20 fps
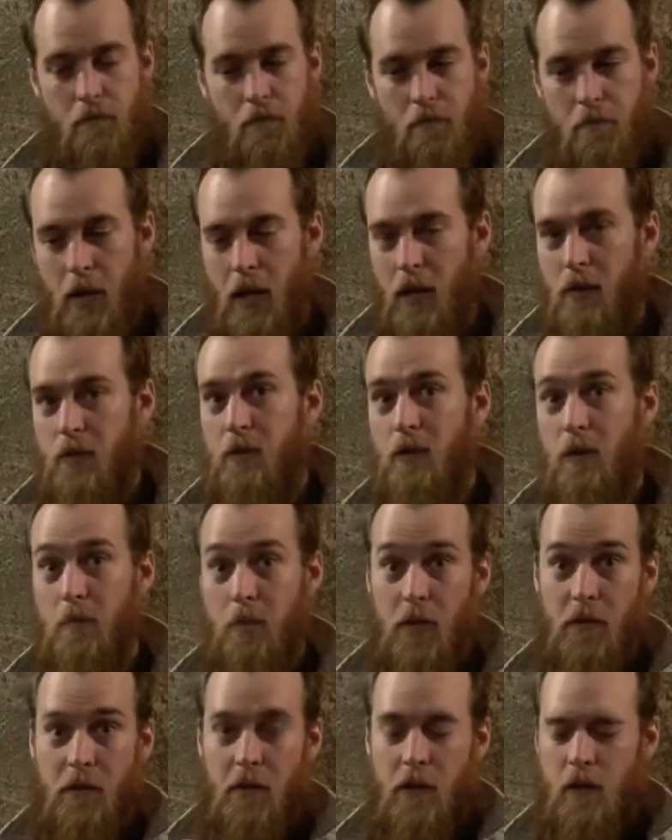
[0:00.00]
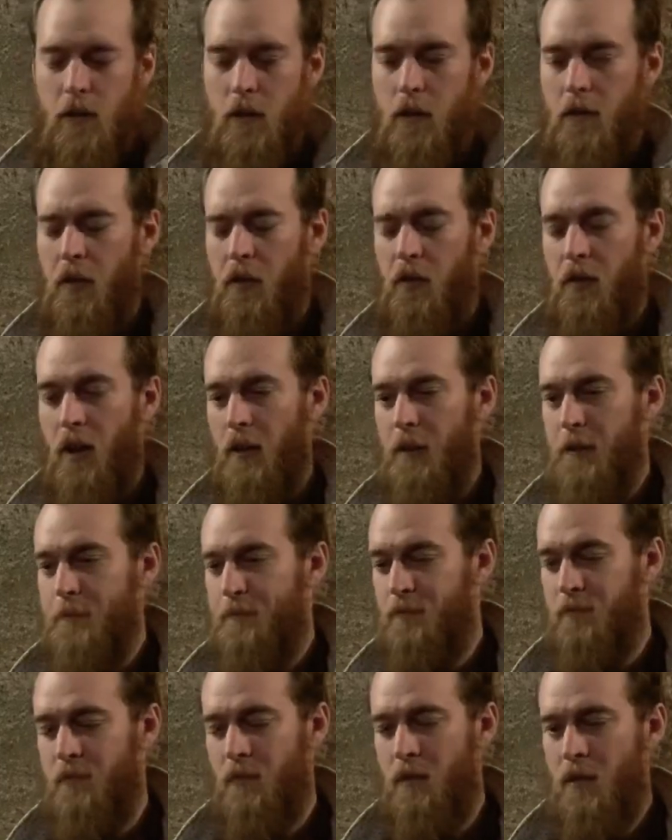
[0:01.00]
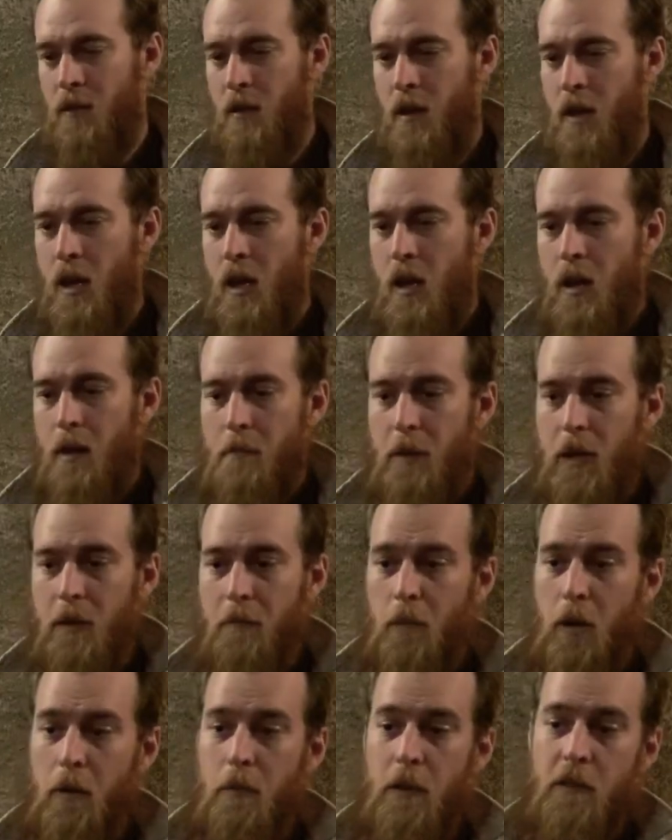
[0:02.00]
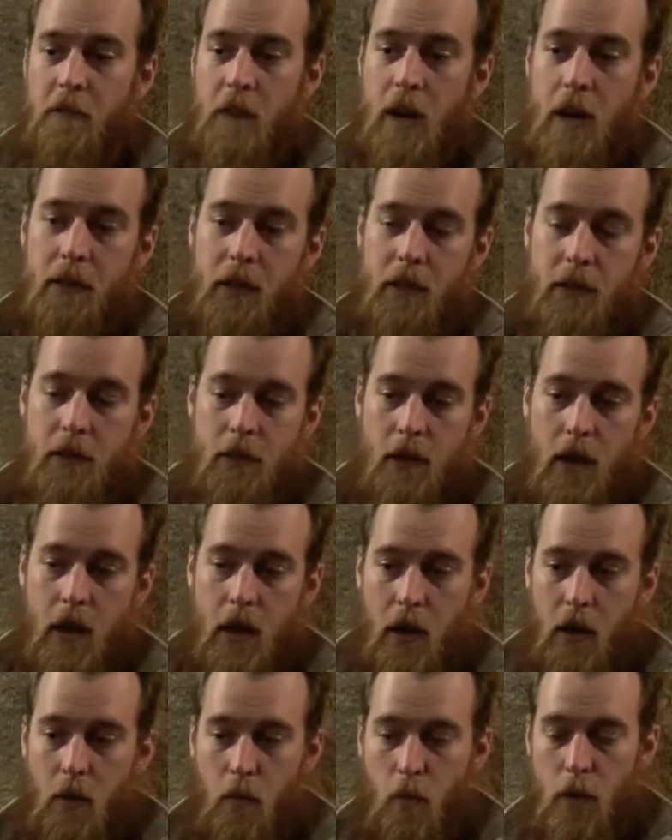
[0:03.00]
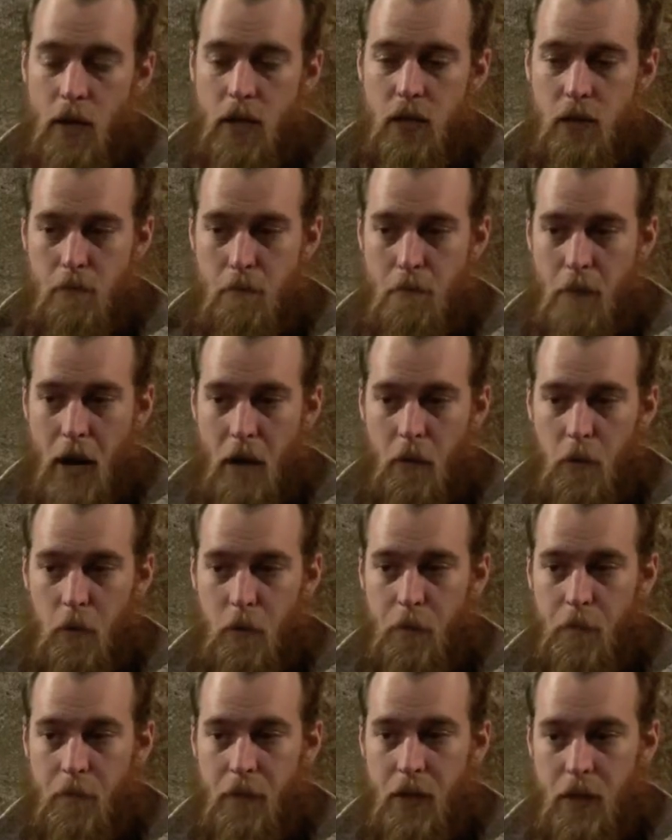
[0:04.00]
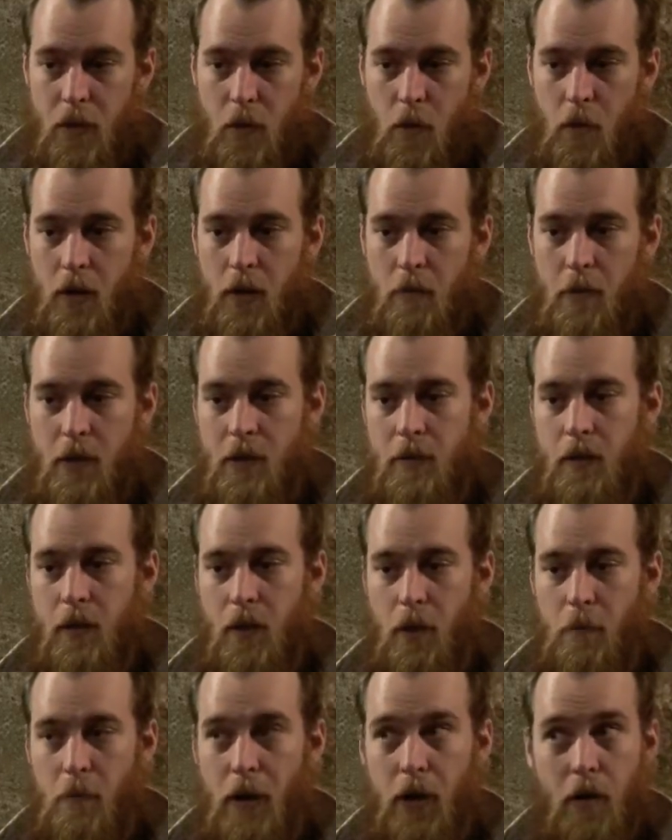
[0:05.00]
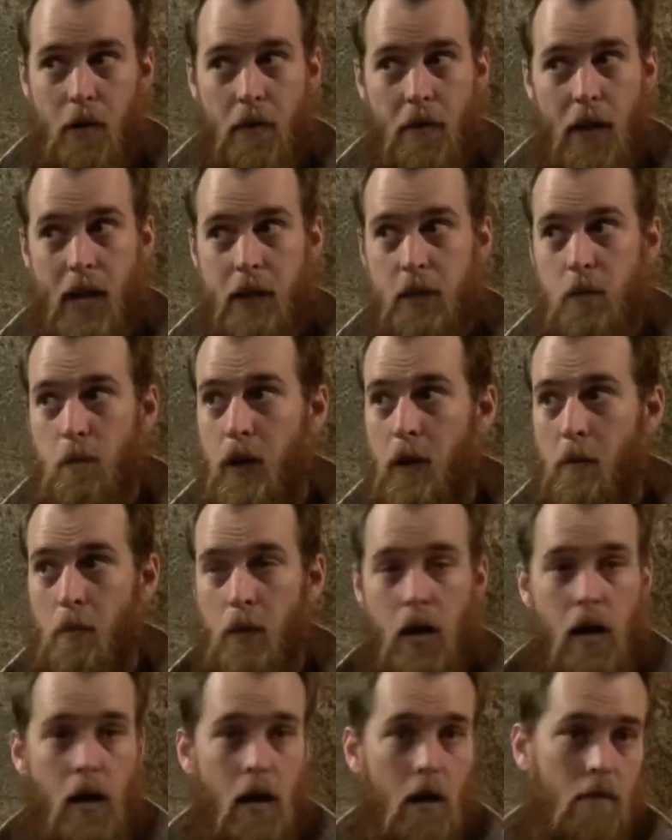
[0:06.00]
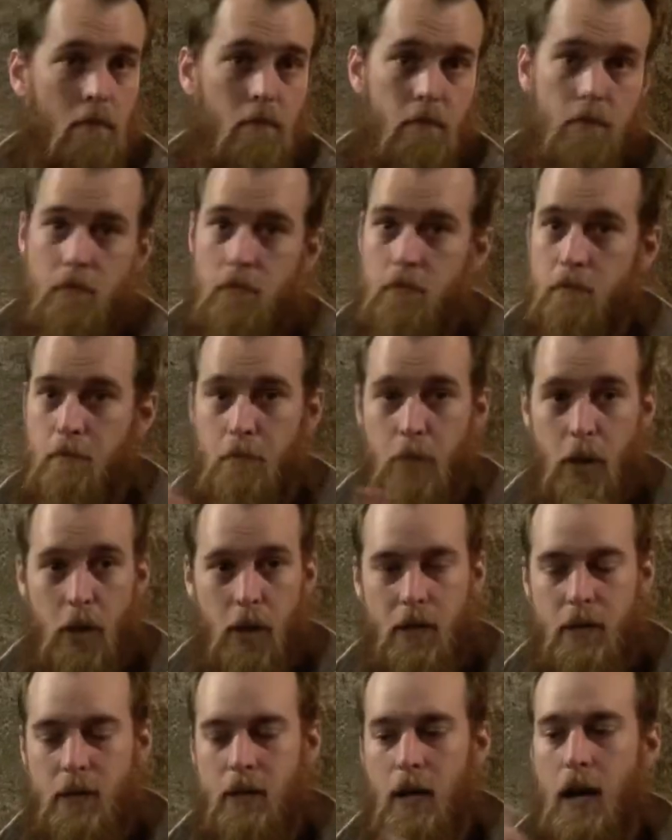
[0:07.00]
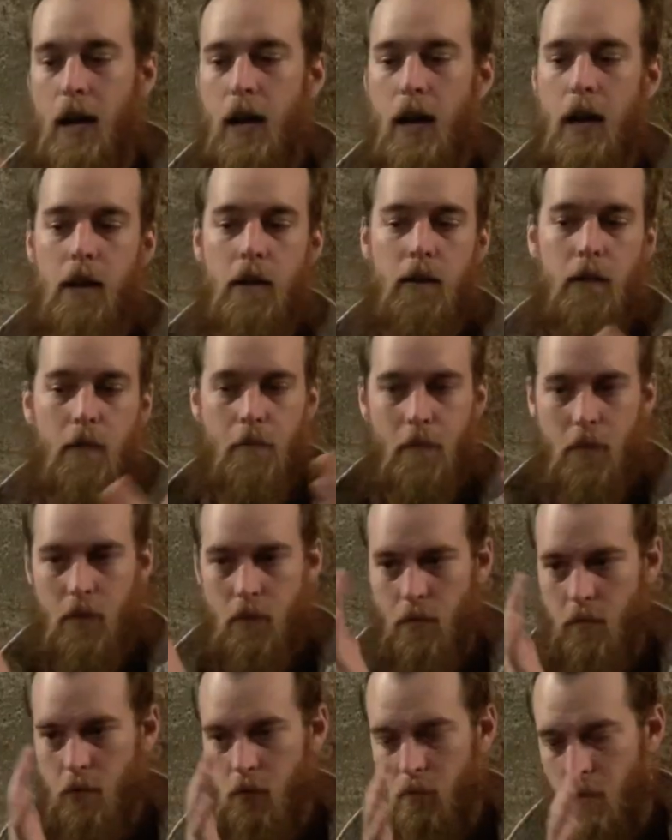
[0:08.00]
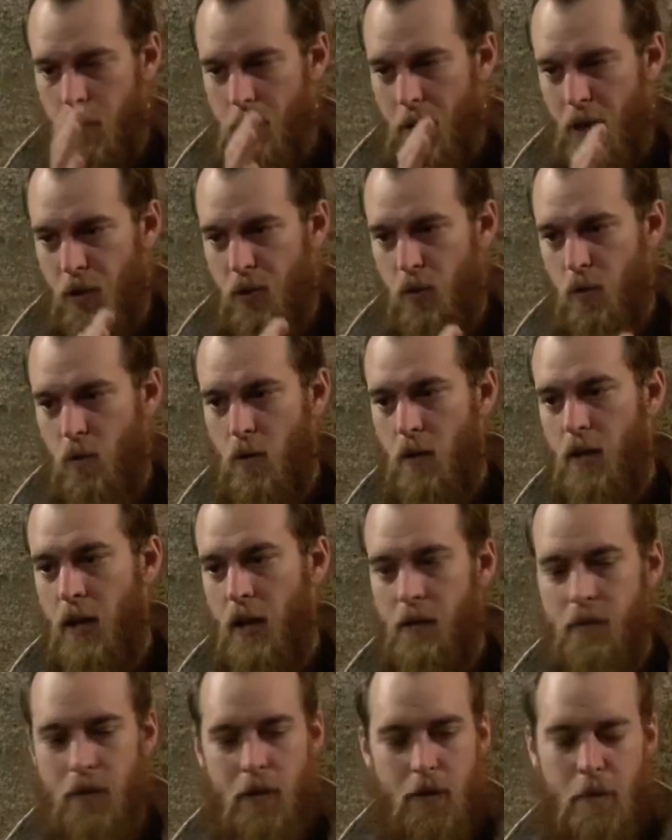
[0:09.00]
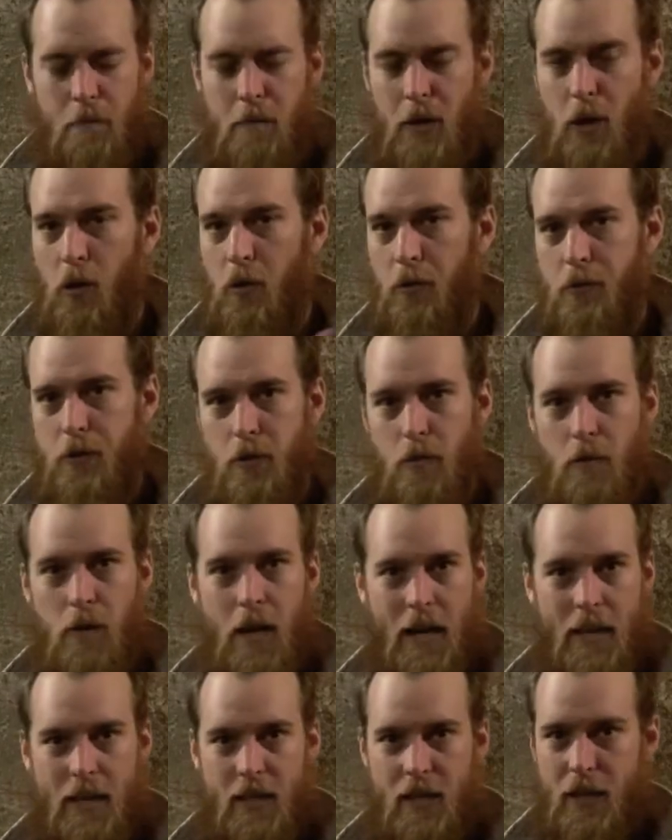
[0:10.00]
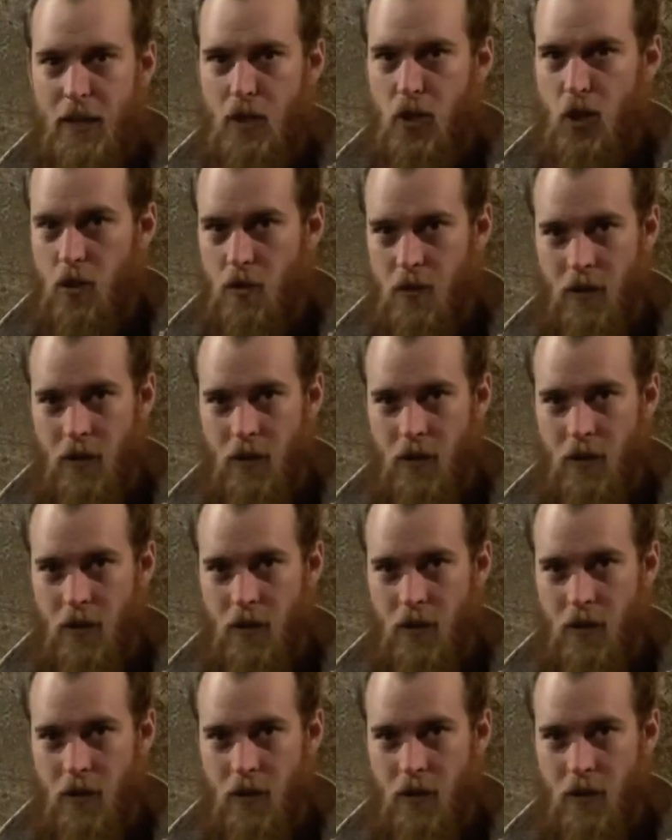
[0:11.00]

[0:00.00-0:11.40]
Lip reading: being super efficient in the cellar. But when we finally decide which barrel is going to be the single barrel, that's when we put it aside. We make sure that there's a big old do not touch